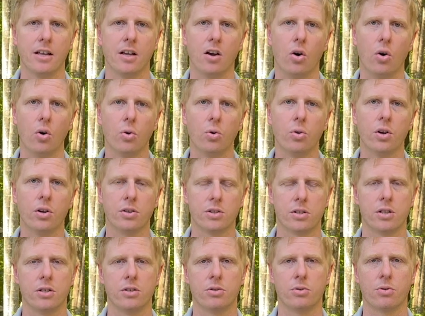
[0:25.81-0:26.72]
all
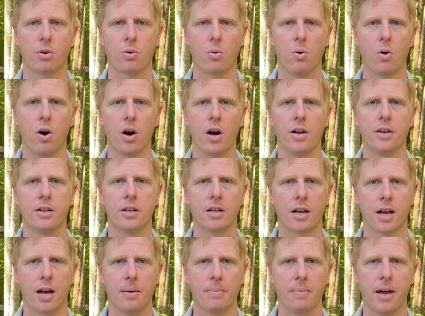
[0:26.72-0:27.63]
that is required to
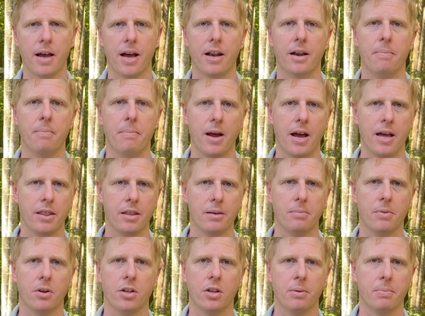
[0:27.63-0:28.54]
come out and mount
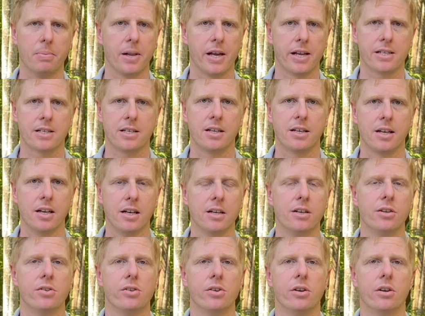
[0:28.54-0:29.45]
them on the plastic
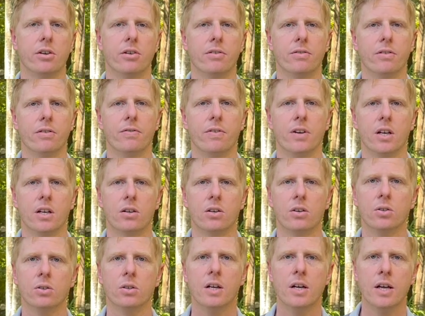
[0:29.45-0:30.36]
interior of your
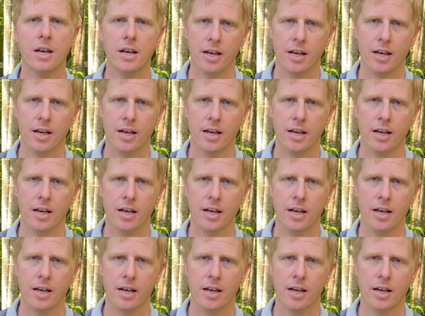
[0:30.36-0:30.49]
vehicle